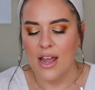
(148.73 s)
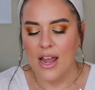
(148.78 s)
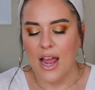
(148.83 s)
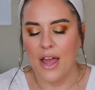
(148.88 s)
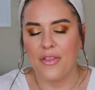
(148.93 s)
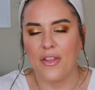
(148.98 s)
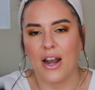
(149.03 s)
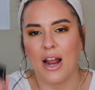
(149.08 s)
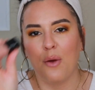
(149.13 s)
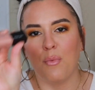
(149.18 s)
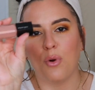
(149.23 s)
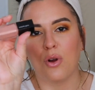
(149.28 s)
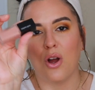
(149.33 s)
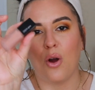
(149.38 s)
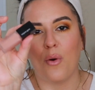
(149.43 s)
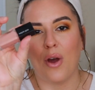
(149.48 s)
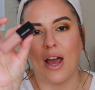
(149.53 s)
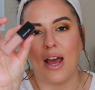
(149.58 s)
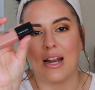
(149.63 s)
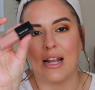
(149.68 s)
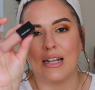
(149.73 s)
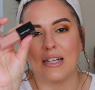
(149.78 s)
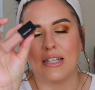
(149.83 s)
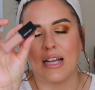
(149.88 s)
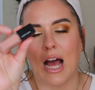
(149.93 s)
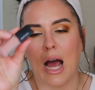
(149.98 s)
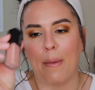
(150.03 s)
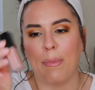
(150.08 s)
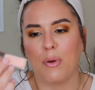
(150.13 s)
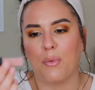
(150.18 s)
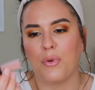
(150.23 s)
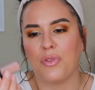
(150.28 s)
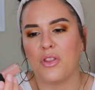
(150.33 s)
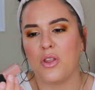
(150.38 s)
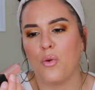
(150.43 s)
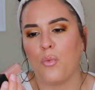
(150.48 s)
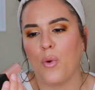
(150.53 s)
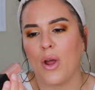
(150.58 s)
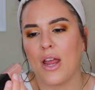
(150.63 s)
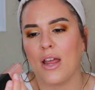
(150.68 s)
and then I will go ahead and top it with
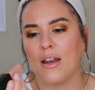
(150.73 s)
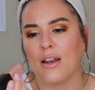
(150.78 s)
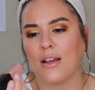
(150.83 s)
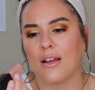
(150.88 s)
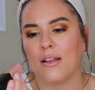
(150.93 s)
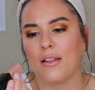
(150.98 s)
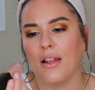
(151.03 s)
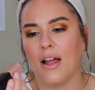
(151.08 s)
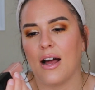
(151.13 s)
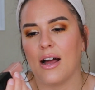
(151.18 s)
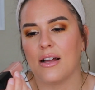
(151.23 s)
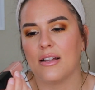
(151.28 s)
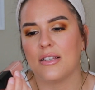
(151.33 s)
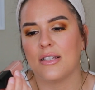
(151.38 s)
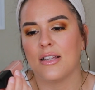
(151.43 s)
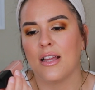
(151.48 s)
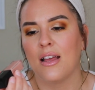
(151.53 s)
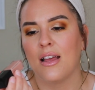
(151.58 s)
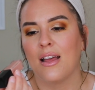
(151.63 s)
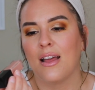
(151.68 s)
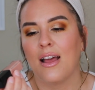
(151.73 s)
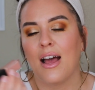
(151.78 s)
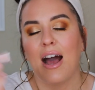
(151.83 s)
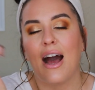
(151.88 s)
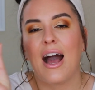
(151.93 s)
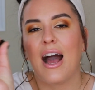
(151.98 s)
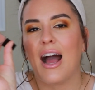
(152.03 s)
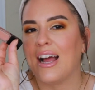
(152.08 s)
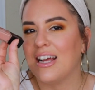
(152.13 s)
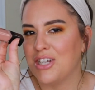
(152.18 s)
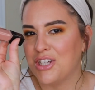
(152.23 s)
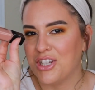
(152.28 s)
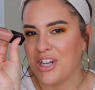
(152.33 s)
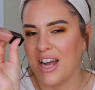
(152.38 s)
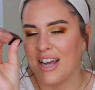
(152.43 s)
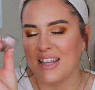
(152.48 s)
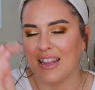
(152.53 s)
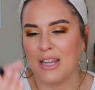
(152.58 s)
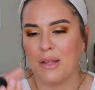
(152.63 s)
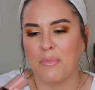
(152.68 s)
the Wayne Goss High
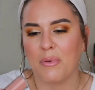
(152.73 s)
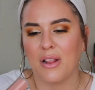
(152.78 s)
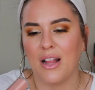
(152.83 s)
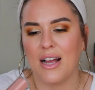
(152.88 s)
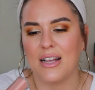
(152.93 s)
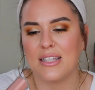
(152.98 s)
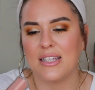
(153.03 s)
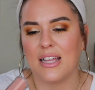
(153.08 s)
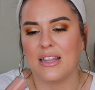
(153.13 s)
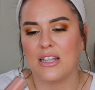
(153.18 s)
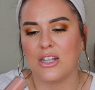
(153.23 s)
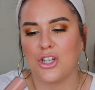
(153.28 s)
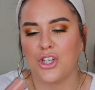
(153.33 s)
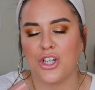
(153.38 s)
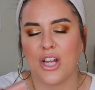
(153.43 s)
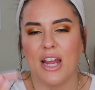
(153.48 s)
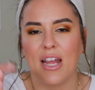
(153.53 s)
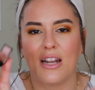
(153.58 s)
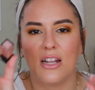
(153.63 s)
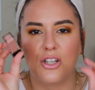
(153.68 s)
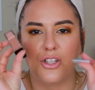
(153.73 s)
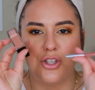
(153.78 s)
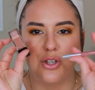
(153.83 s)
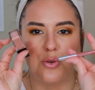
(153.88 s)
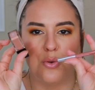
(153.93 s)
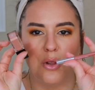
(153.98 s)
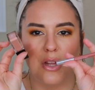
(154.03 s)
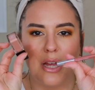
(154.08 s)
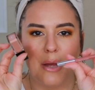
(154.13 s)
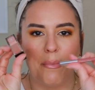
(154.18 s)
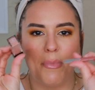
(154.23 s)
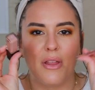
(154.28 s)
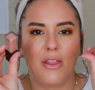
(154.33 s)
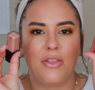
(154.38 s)
Shine Lip Gloss in the shade Tulip.